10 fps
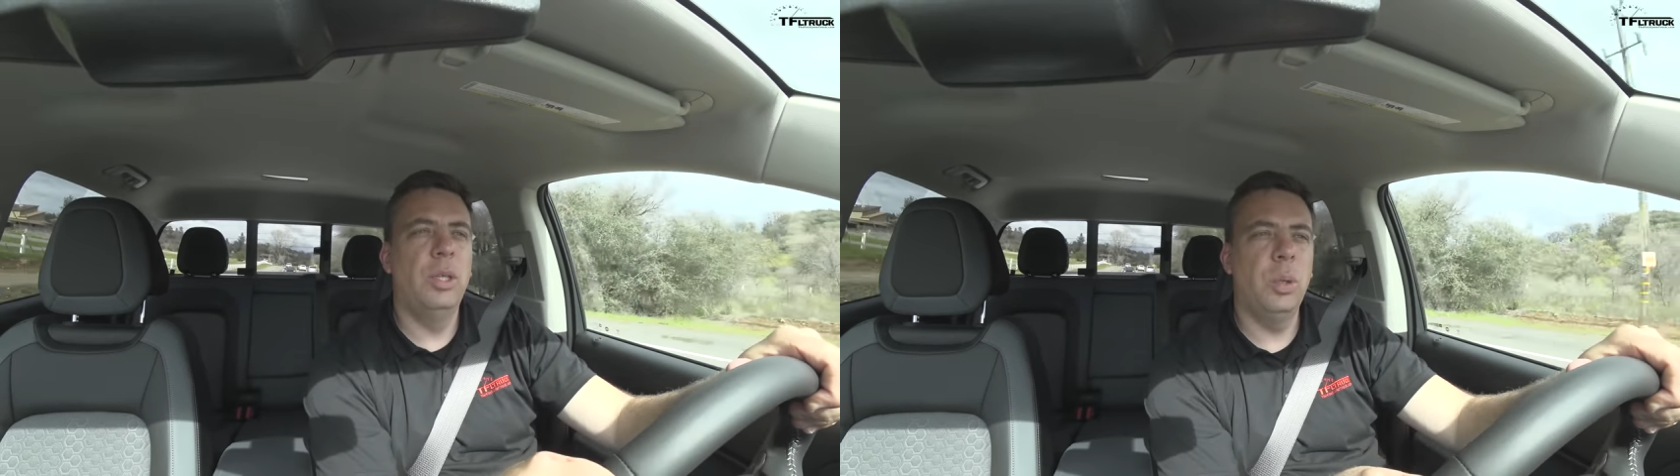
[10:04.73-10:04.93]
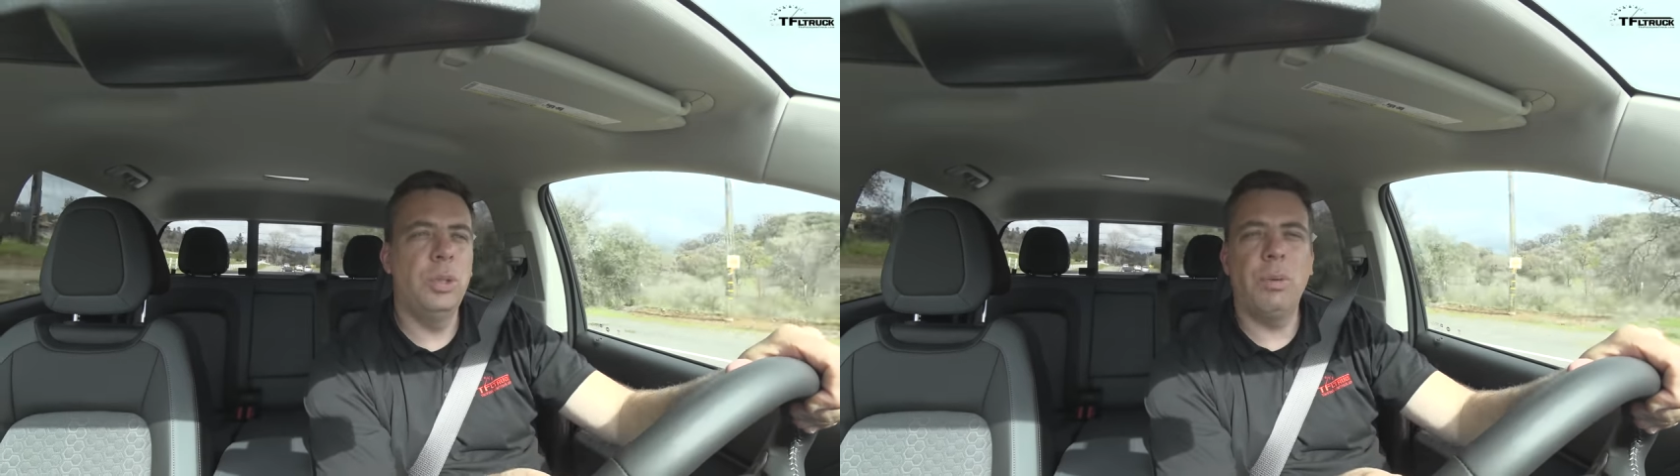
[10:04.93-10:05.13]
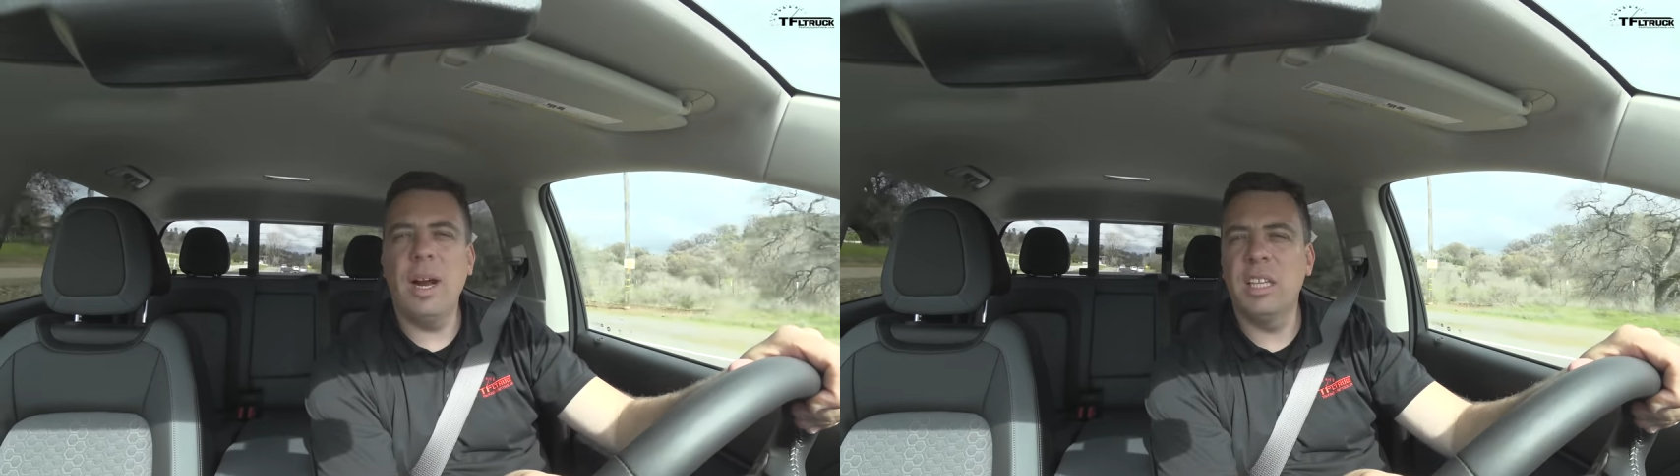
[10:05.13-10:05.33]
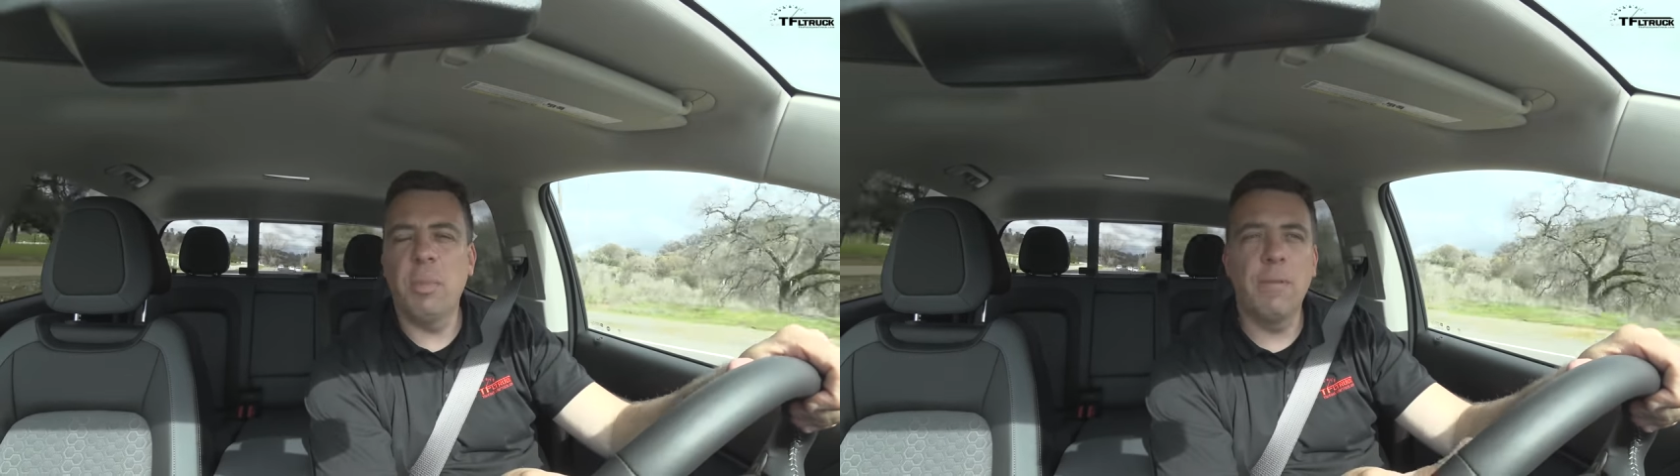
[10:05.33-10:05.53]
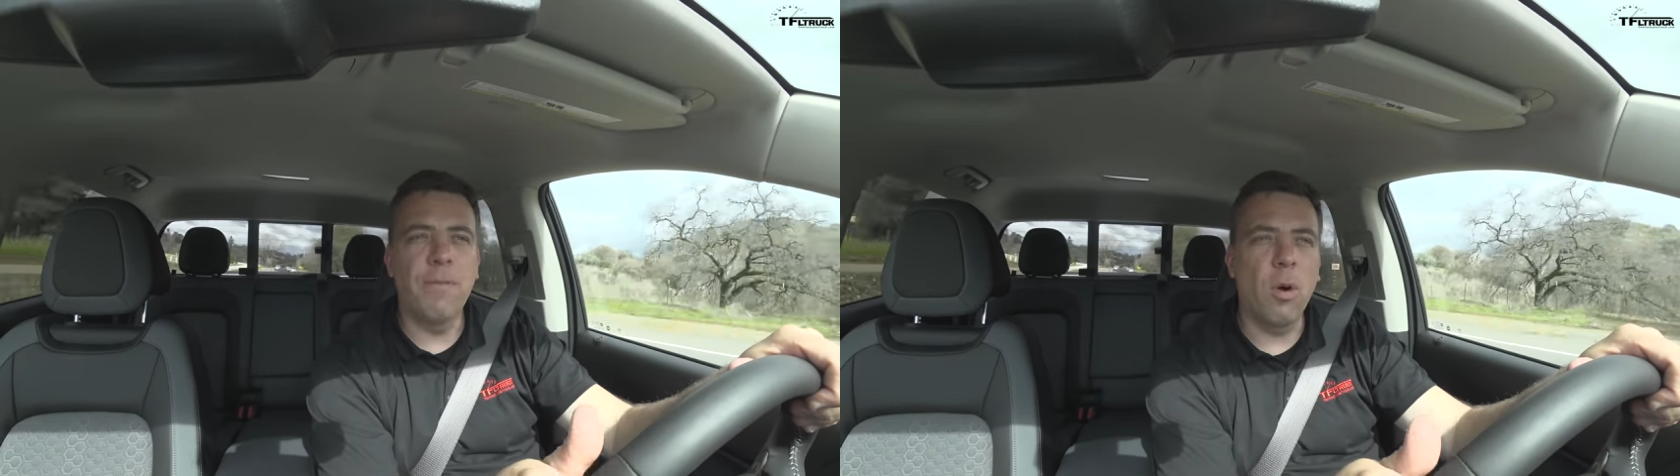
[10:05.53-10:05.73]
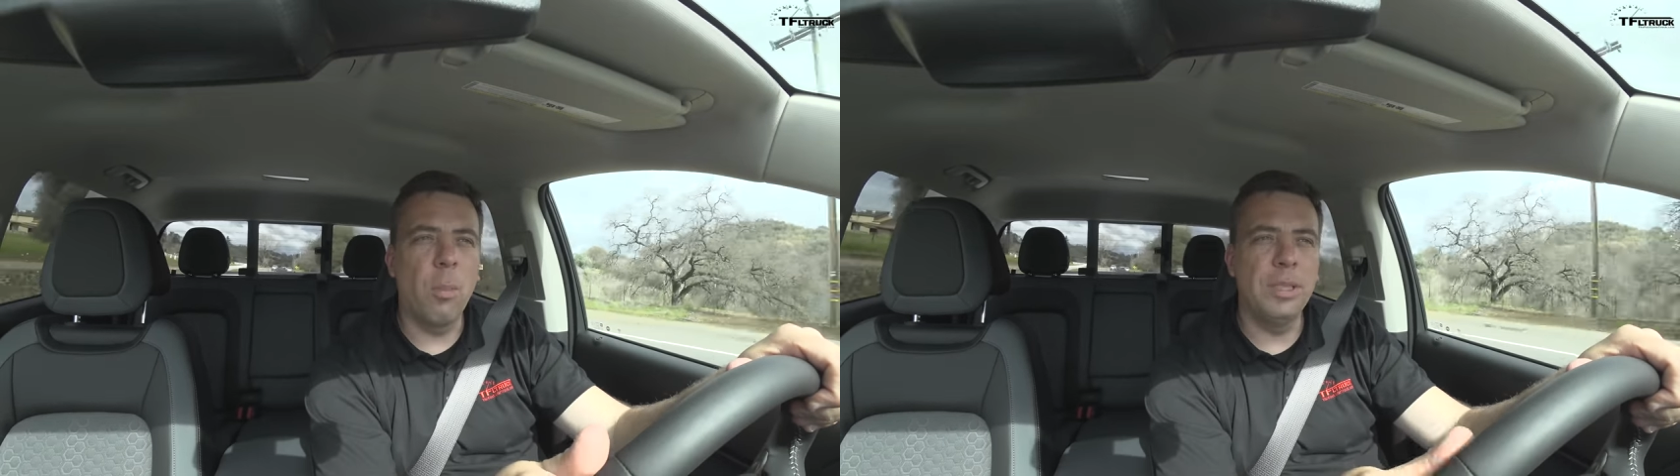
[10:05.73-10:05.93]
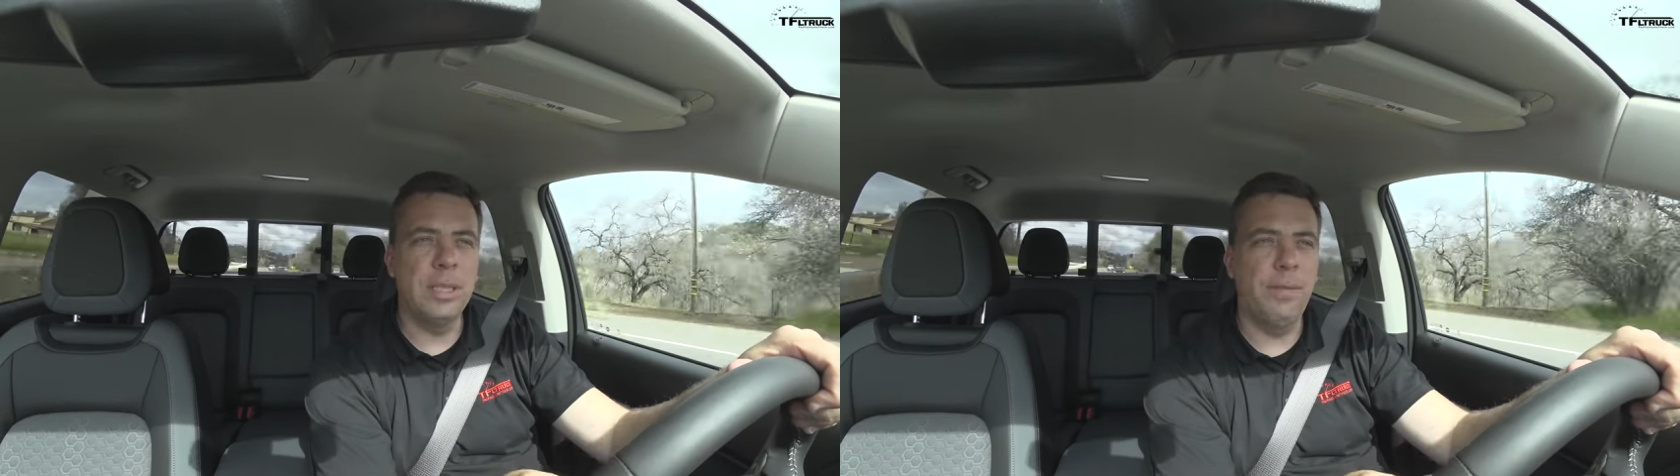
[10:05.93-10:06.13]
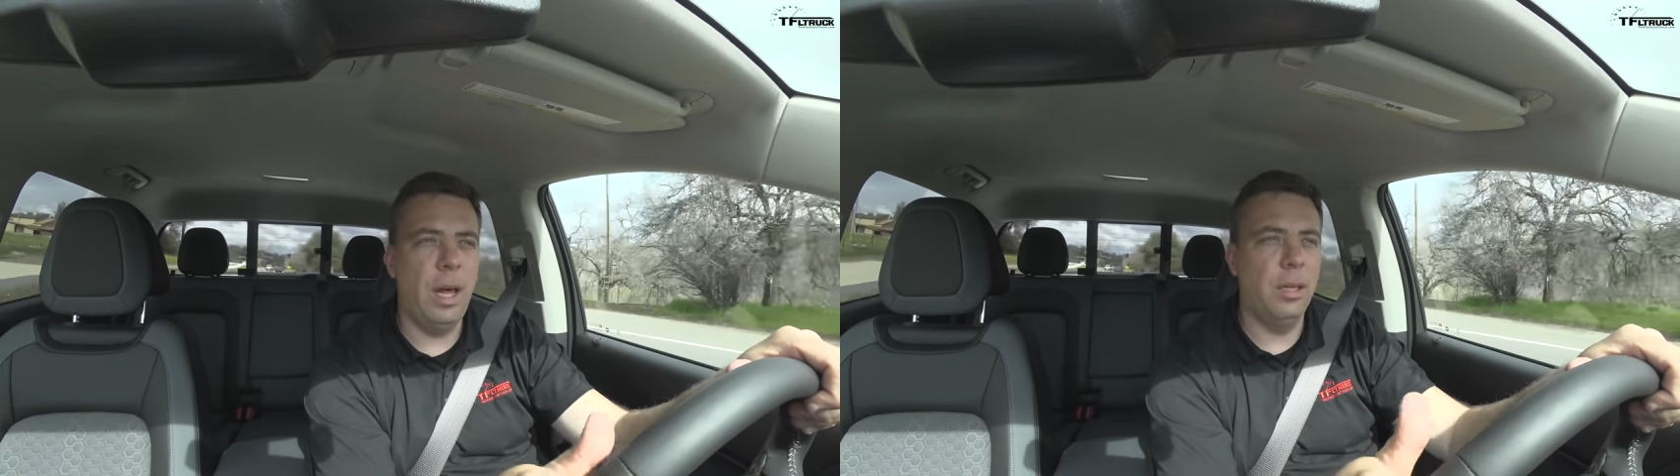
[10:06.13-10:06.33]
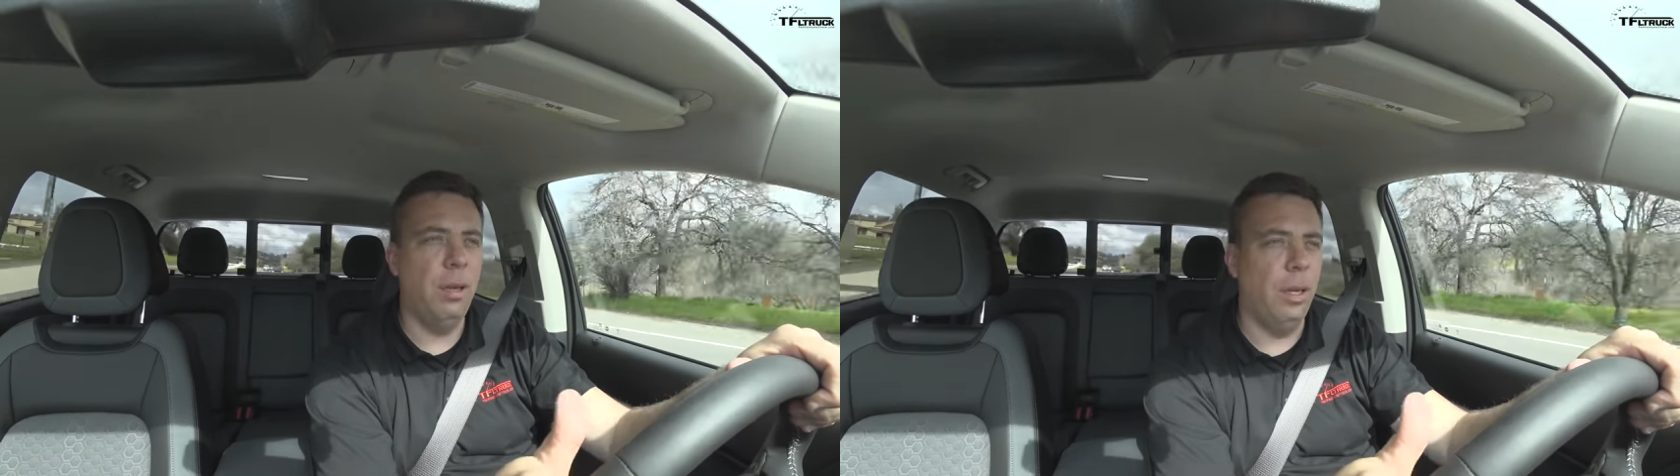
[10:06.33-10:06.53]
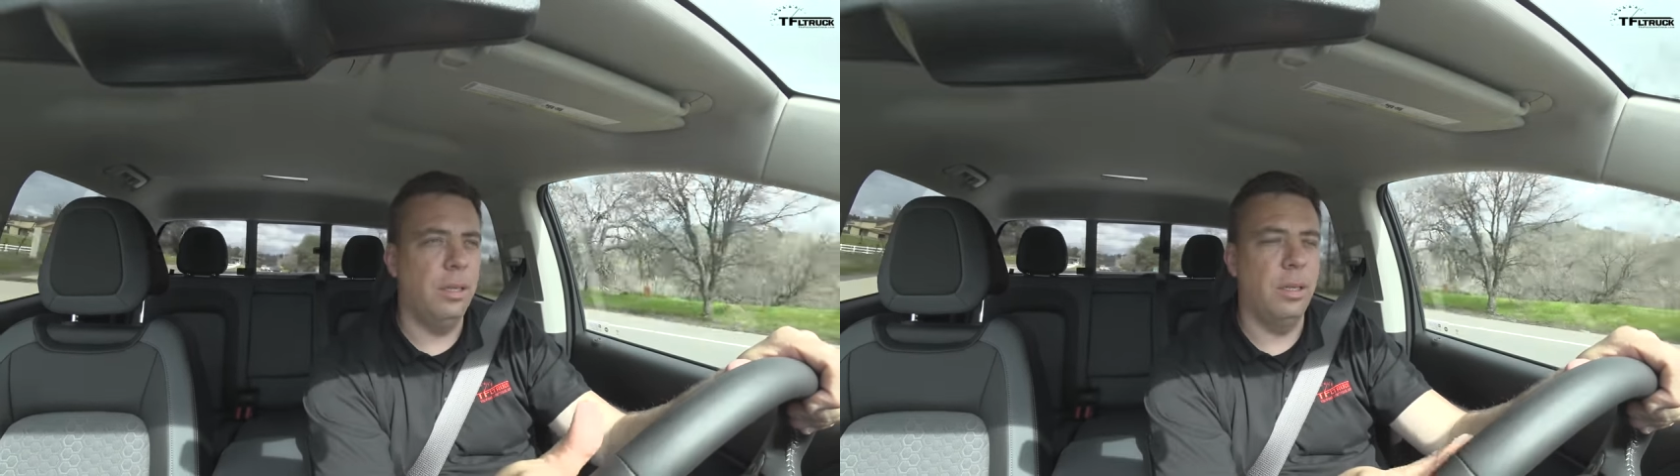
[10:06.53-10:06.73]
to direct performance
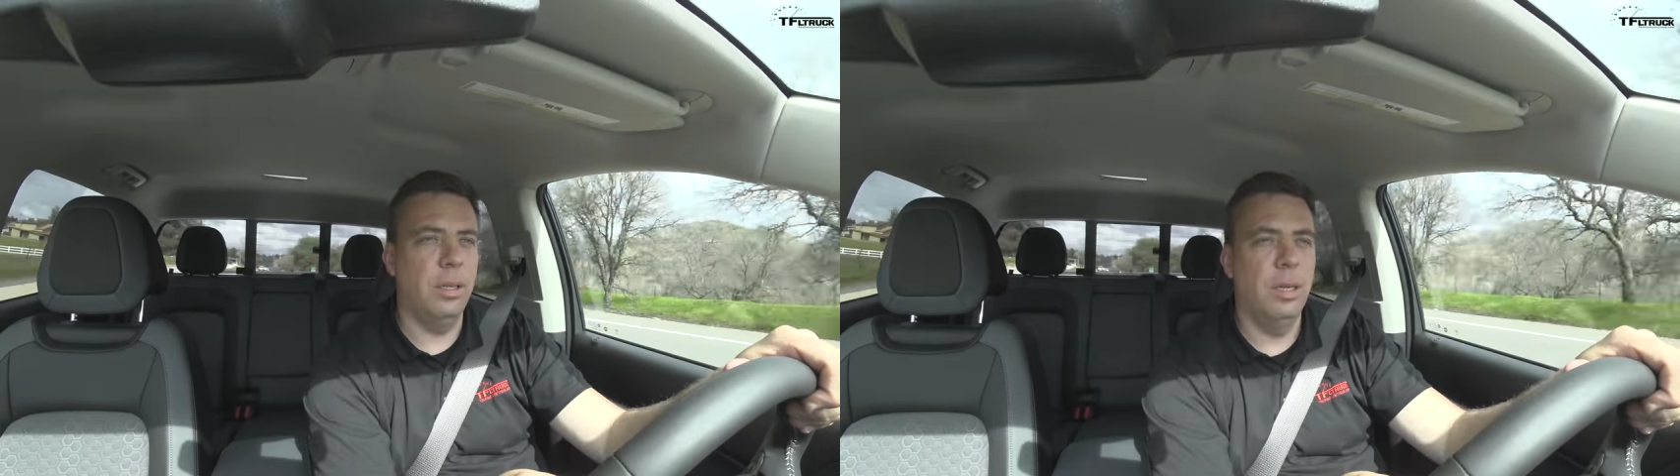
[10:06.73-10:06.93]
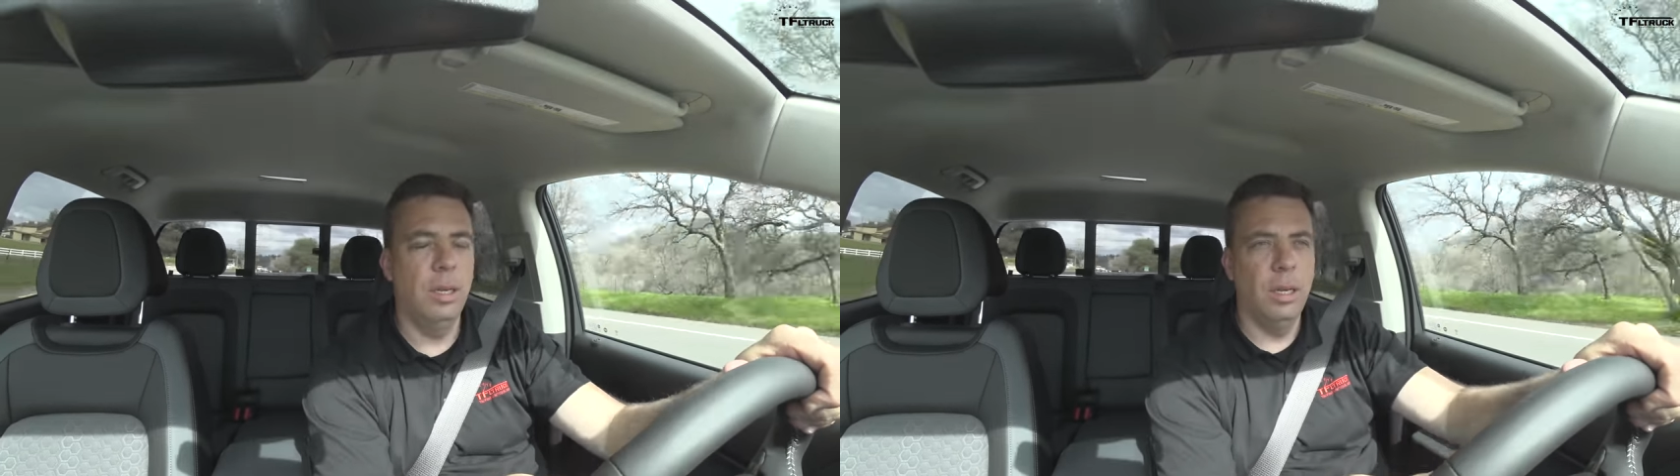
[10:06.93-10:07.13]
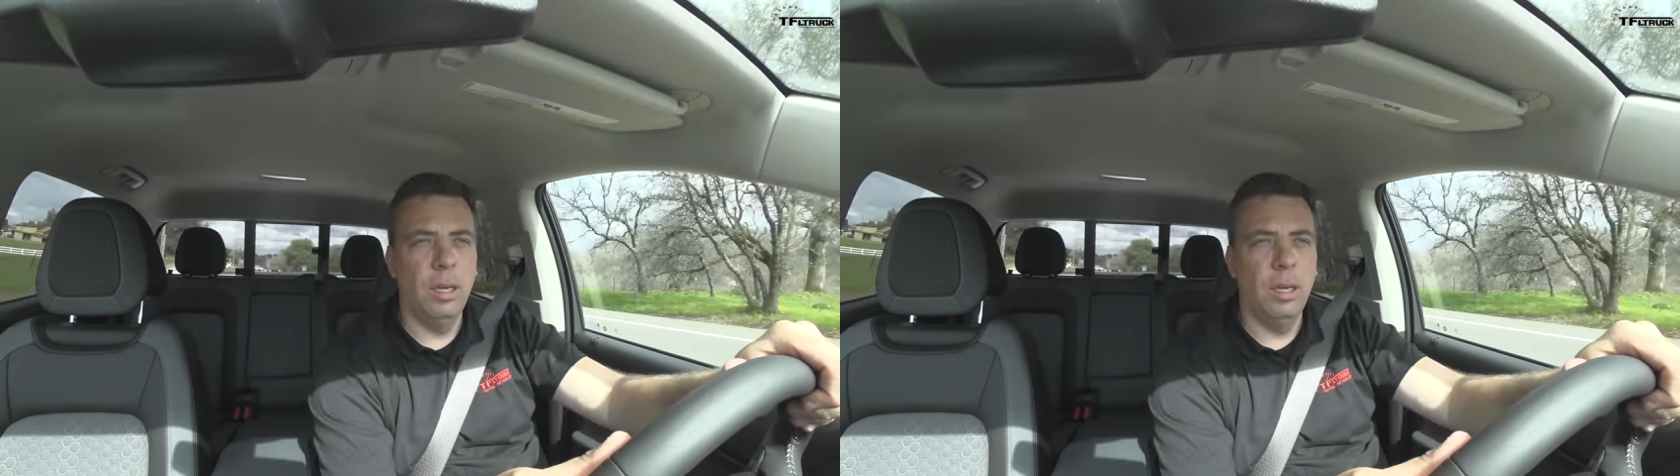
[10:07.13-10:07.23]
evaluation.